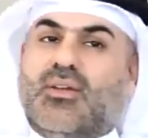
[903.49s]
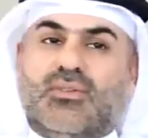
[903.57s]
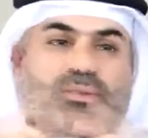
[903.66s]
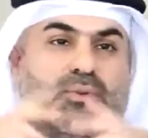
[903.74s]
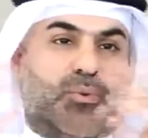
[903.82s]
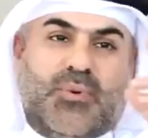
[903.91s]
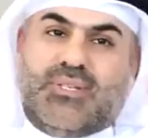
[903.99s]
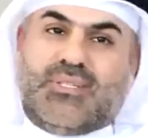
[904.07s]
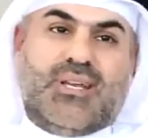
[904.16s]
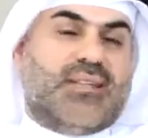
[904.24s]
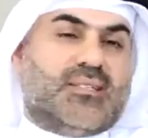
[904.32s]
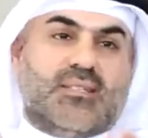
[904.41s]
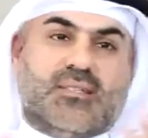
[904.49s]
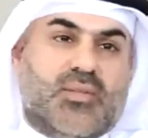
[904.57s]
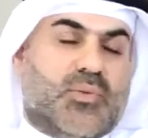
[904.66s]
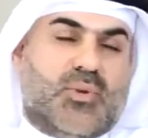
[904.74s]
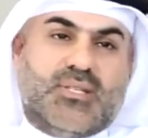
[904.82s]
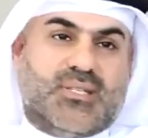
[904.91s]
So we say it's a
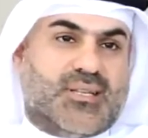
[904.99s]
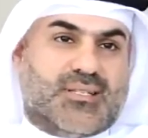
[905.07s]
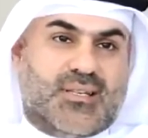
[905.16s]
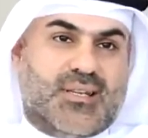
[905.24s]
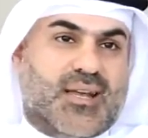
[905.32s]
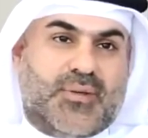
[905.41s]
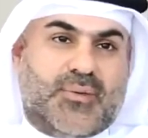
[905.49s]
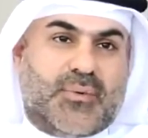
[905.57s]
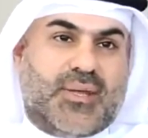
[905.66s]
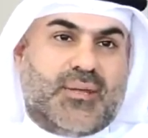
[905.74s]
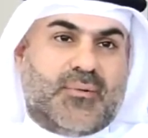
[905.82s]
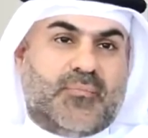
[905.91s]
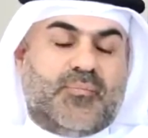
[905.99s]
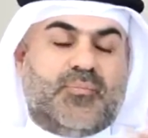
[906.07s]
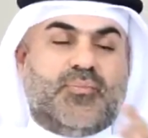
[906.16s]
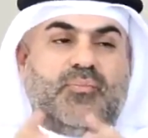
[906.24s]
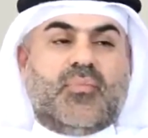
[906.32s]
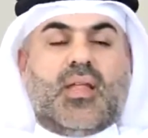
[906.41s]
360 anyway.
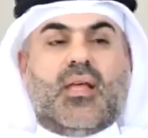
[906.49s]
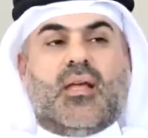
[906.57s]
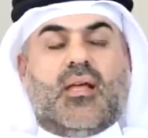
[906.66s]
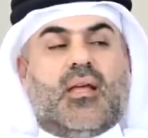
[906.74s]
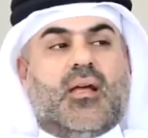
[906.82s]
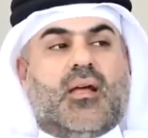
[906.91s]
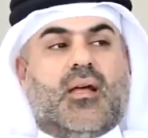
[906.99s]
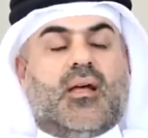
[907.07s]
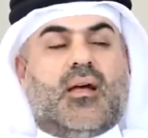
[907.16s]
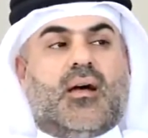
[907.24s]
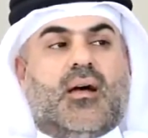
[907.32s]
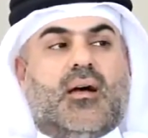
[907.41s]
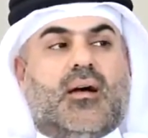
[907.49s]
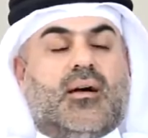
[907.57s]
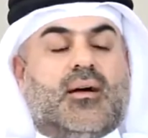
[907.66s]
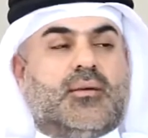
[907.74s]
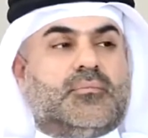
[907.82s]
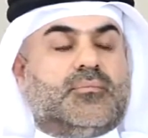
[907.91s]

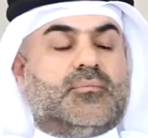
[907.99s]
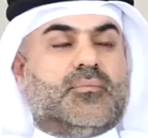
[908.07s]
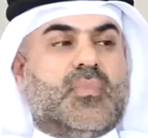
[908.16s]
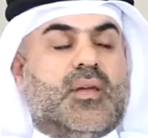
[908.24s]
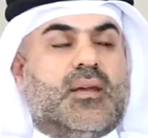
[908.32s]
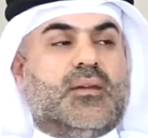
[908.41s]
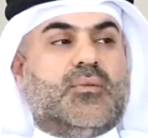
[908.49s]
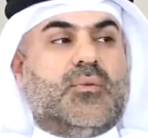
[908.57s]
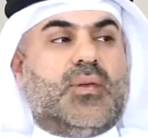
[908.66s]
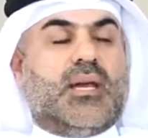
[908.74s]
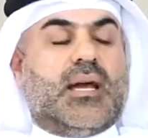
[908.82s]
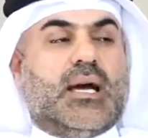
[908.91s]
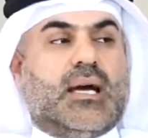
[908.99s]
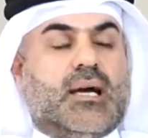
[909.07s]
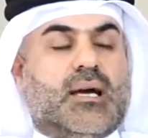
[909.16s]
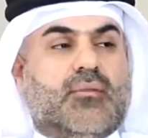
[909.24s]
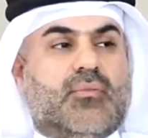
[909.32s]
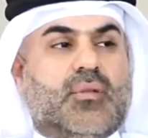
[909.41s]
Then we
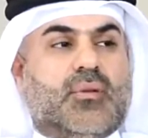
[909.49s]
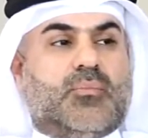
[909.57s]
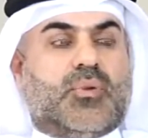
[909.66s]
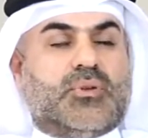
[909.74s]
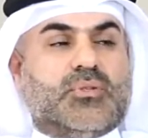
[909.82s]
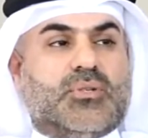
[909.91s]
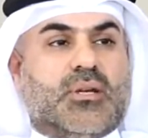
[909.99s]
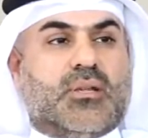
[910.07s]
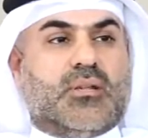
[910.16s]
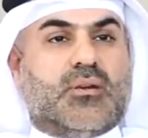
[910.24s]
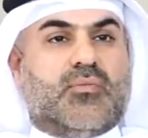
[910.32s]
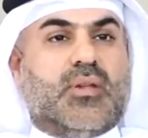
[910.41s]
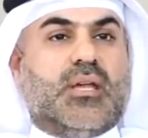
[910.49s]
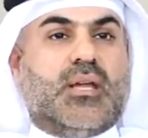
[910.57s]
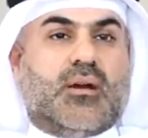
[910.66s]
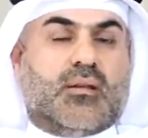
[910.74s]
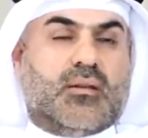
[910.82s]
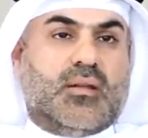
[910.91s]
have the project of
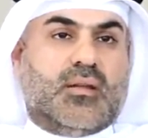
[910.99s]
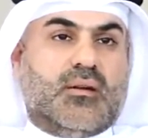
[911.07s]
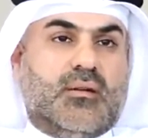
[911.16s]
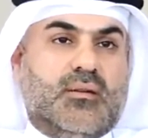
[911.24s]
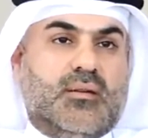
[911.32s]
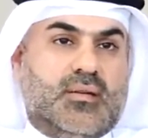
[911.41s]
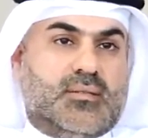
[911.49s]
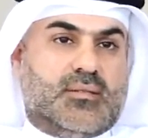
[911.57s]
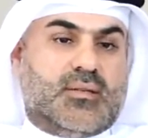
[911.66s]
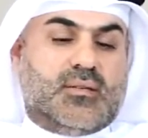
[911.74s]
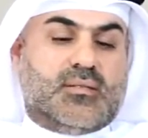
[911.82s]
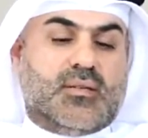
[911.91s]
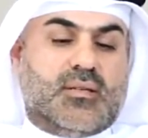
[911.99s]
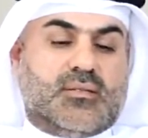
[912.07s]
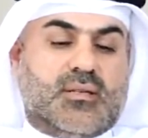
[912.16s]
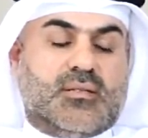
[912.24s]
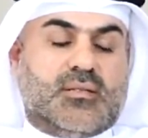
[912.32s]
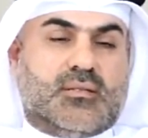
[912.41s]
Layan. Layan,
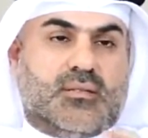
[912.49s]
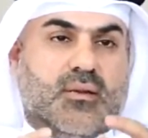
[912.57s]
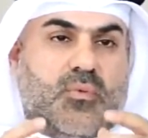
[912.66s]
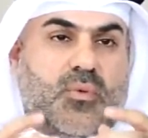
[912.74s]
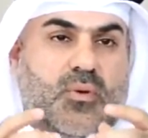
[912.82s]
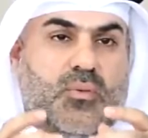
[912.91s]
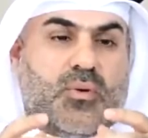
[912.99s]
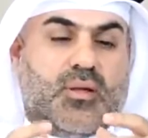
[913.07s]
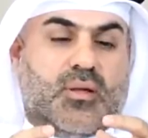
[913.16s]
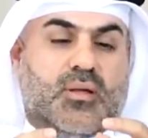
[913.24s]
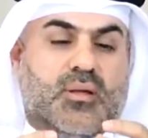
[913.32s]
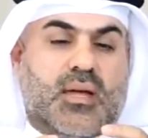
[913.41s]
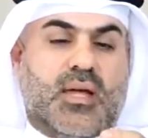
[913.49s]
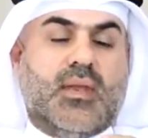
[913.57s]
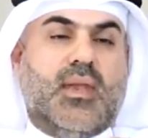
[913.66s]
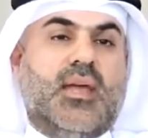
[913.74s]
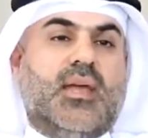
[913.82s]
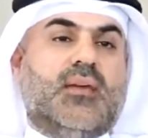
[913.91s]
it's a
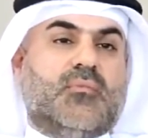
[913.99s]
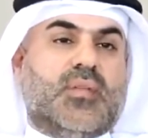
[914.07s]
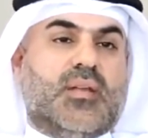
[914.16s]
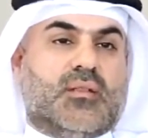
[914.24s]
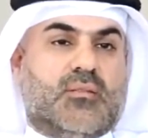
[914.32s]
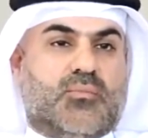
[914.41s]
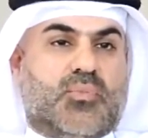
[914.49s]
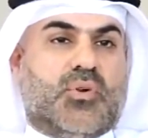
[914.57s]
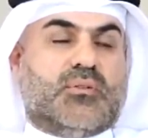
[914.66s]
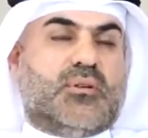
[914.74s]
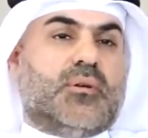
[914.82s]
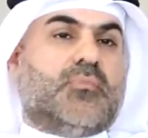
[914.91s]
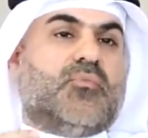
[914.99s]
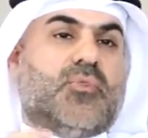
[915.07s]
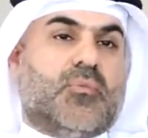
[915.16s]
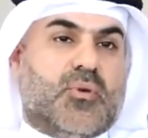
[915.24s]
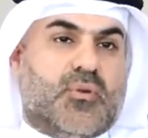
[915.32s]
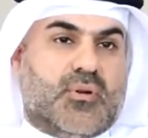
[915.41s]
name that brought up
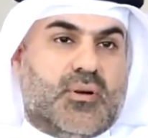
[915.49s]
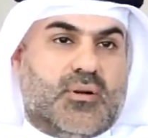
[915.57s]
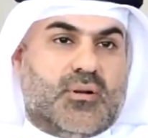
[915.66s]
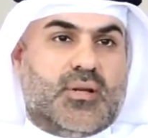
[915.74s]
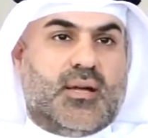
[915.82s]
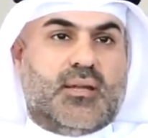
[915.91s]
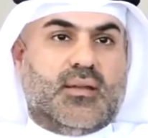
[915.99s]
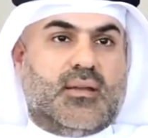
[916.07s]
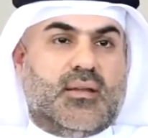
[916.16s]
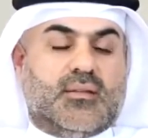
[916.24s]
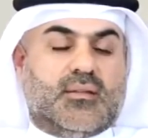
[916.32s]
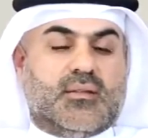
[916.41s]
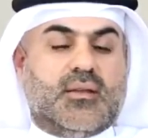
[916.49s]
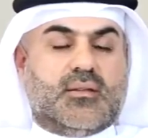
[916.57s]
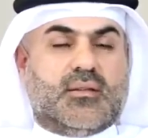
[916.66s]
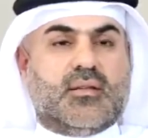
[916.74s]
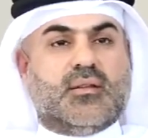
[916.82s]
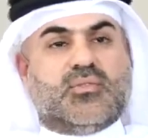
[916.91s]
from Quran, and
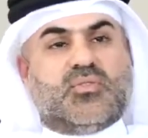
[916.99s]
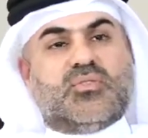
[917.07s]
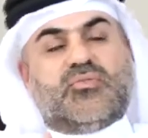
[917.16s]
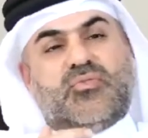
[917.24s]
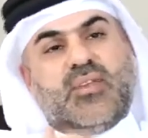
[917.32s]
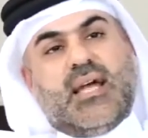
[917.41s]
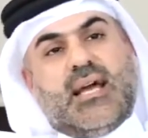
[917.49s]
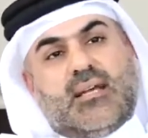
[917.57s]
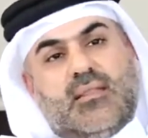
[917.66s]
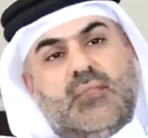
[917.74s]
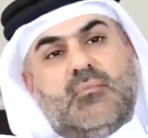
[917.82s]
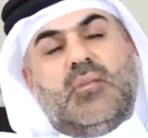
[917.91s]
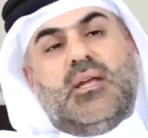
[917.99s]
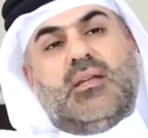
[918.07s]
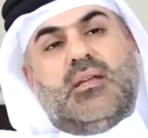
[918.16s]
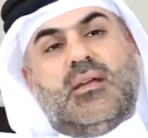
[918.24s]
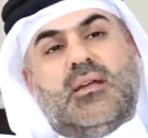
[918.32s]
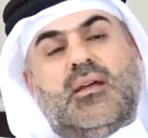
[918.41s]
it reflects the
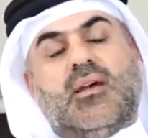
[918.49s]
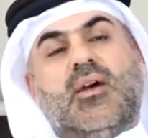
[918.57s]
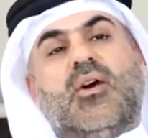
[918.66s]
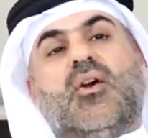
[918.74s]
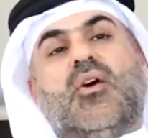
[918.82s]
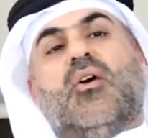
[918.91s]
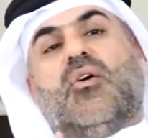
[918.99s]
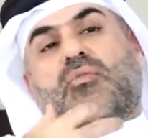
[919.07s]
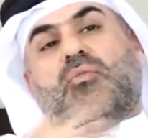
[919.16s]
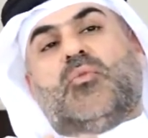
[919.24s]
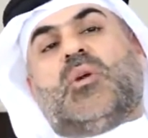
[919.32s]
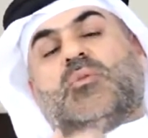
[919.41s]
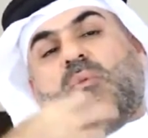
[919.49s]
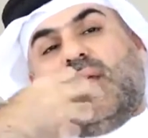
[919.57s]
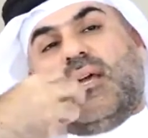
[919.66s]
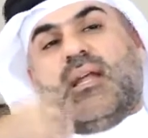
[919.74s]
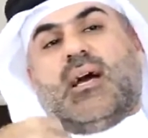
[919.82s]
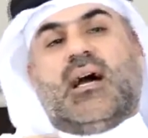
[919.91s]
meaning of what we're
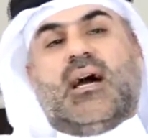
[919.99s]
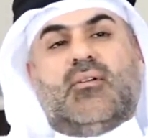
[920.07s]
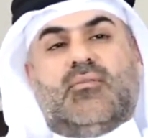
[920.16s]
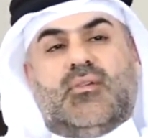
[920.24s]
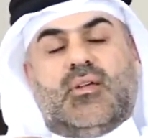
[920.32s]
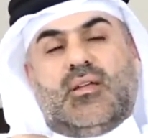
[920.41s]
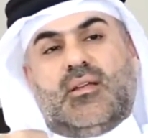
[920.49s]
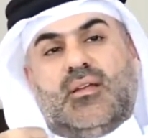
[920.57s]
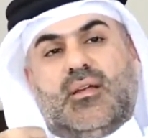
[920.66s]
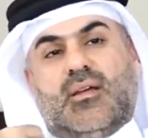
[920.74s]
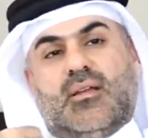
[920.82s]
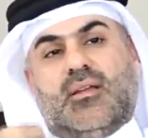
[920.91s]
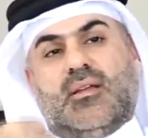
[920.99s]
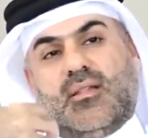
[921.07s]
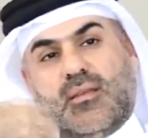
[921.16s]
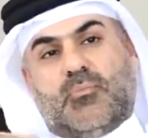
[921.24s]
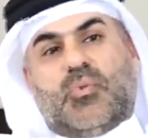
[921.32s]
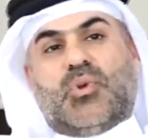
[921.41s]
going to have in
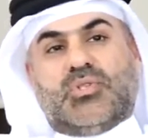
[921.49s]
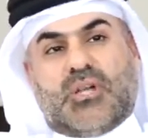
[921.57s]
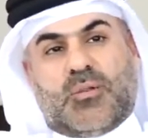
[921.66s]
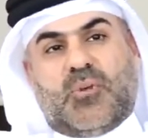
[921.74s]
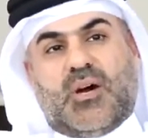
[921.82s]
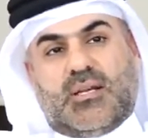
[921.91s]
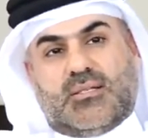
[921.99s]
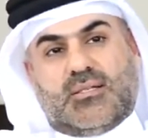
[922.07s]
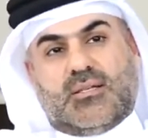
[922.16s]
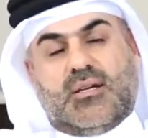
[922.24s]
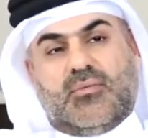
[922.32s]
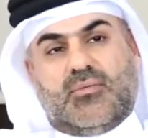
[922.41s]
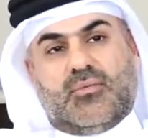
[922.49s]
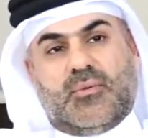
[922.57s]
the project by itself.